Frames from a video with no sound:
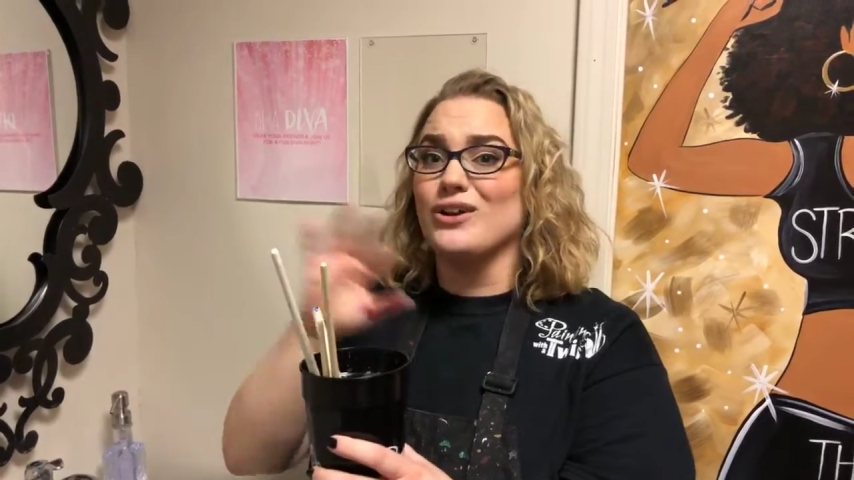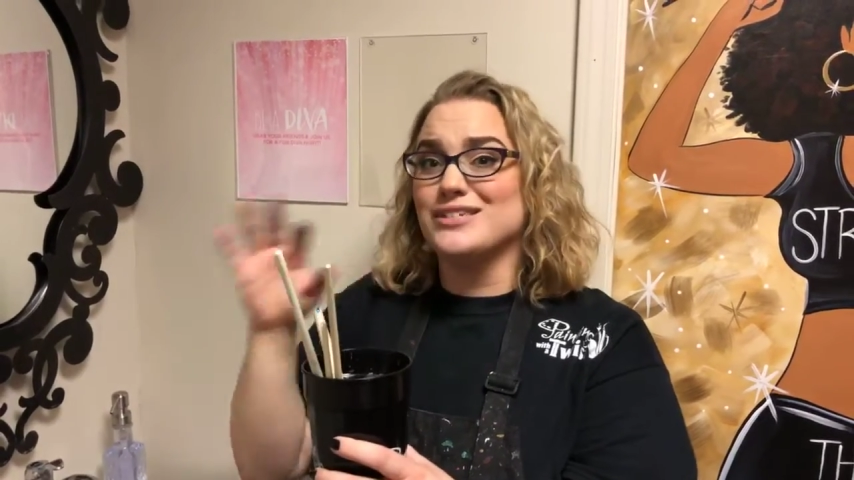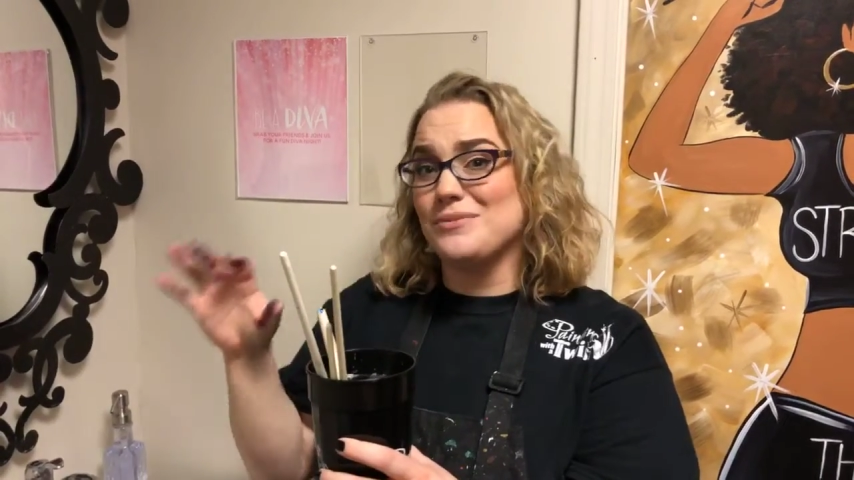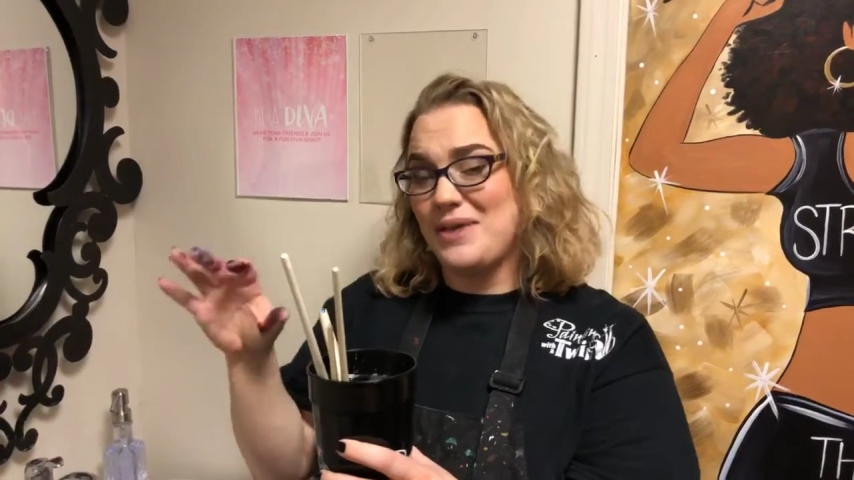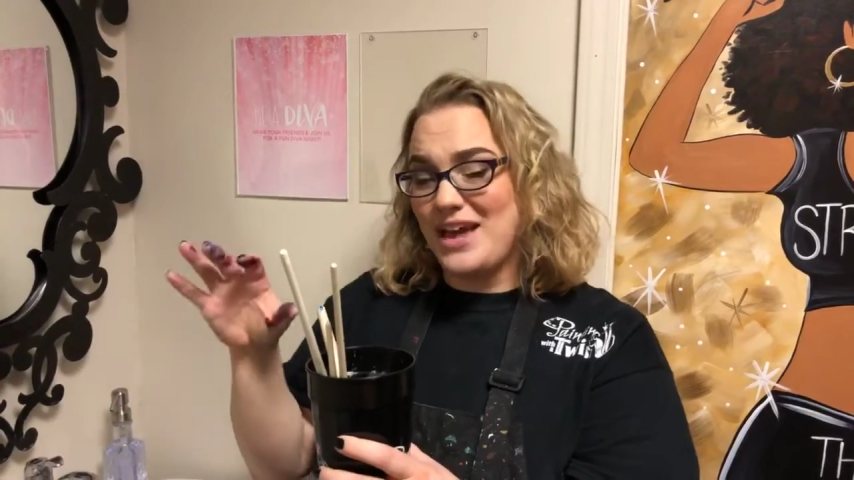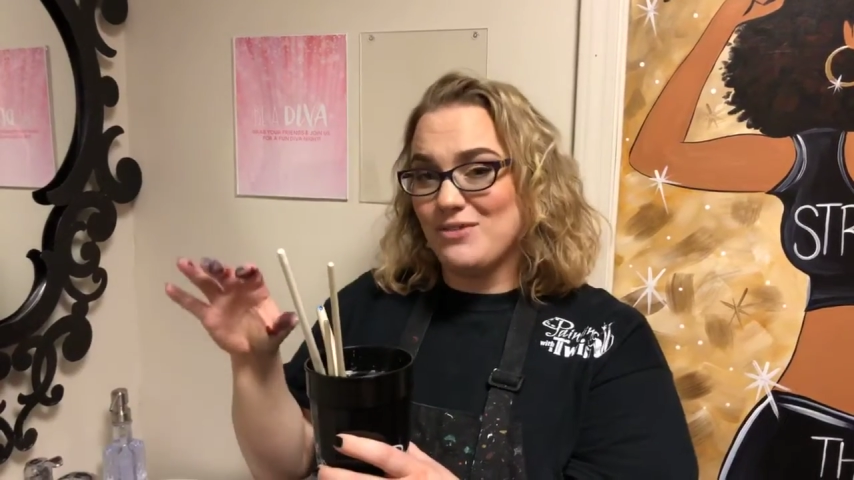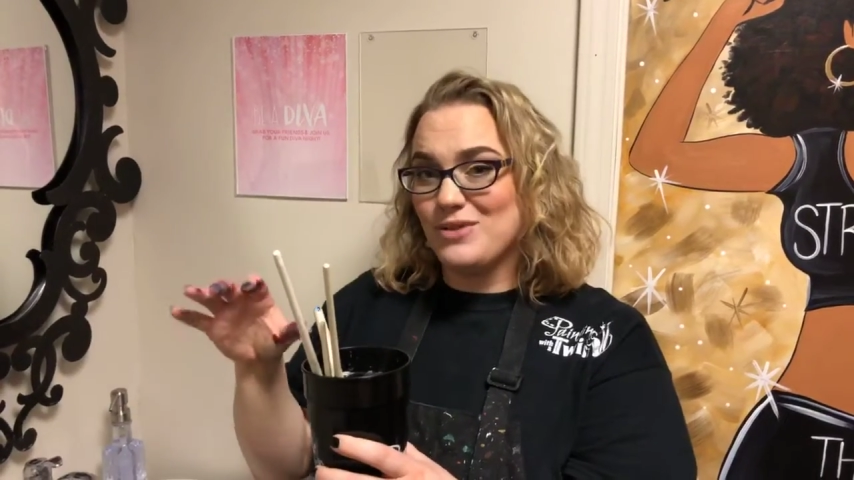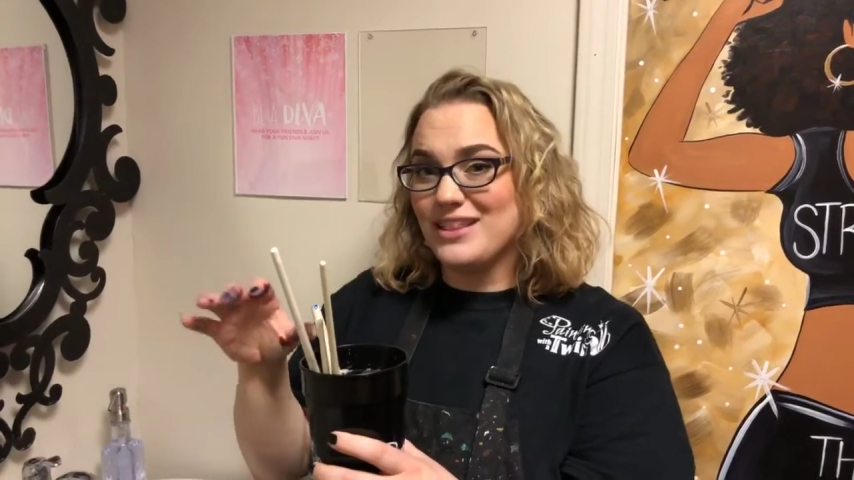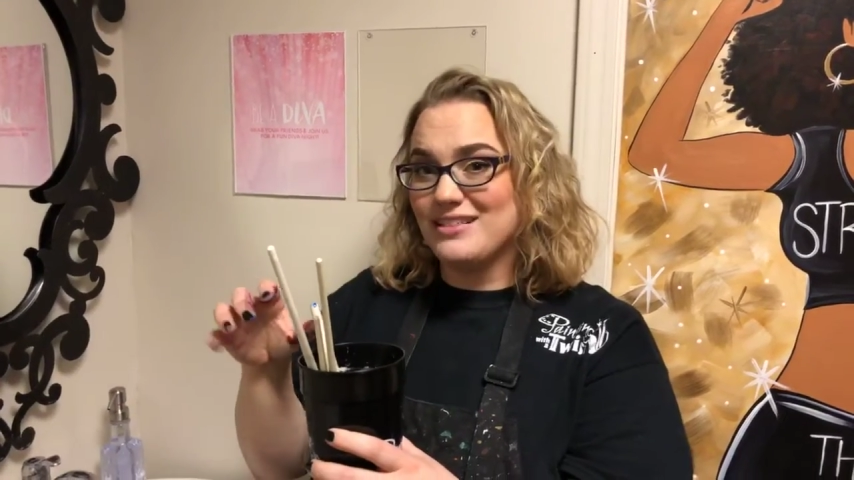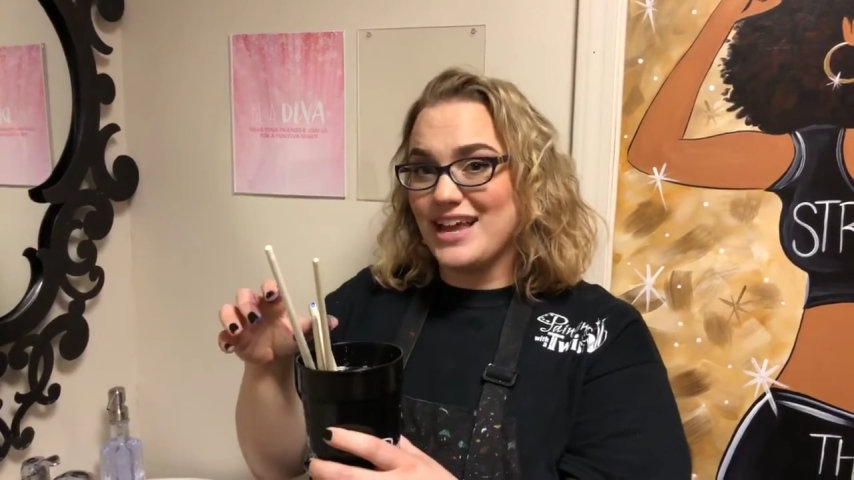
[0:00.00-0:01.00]
to paint
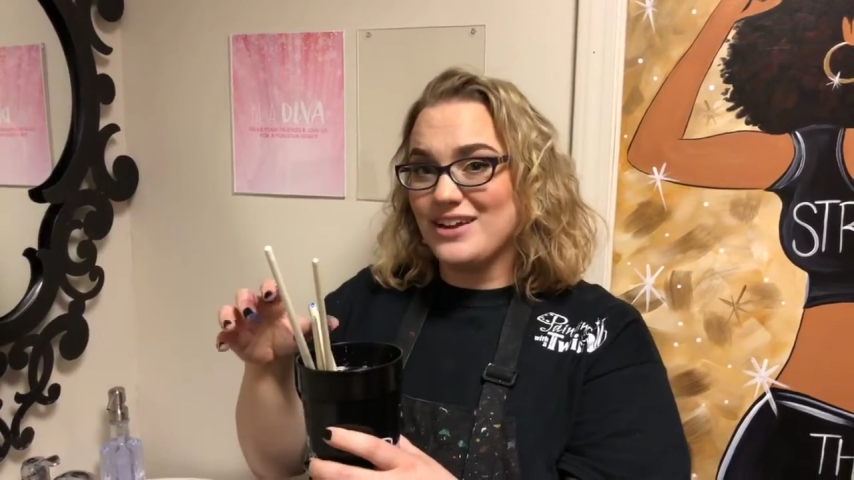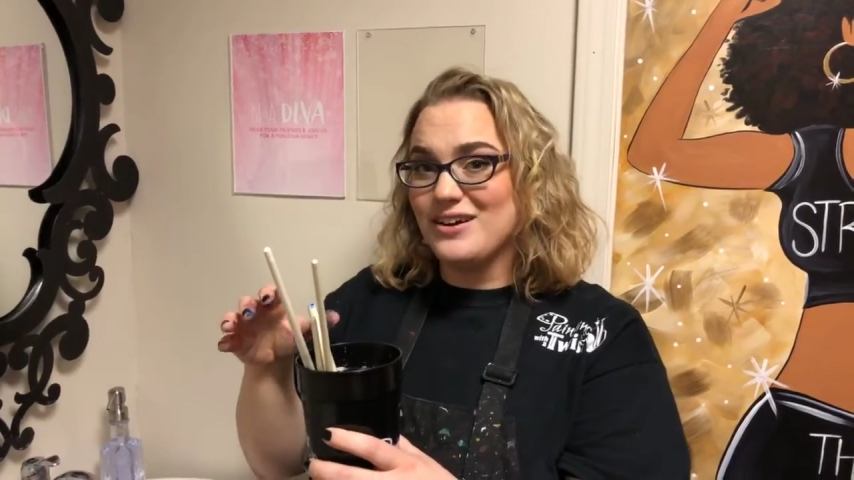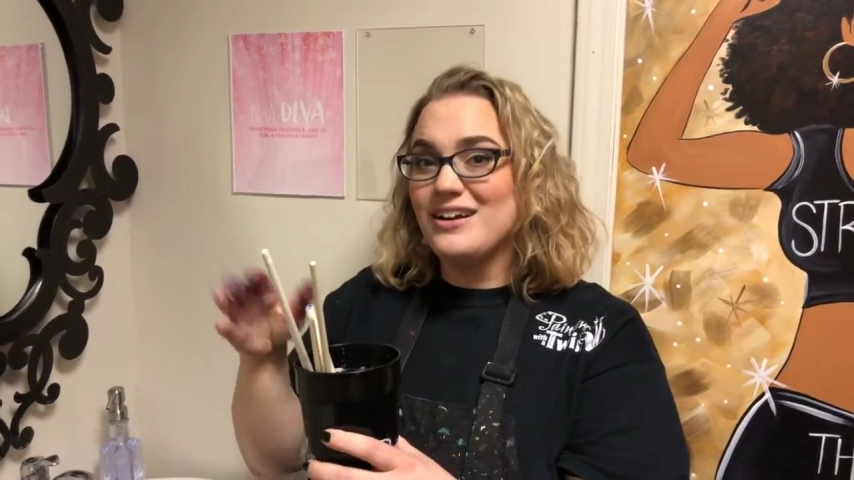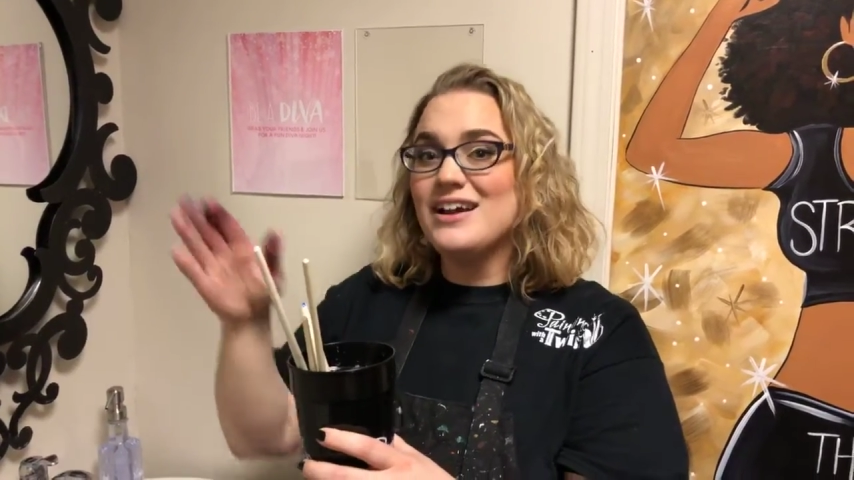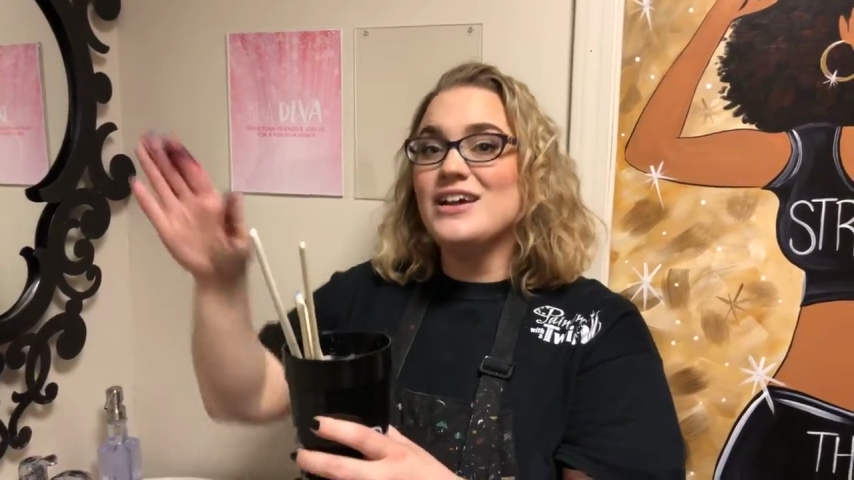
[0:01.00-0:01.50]
with later.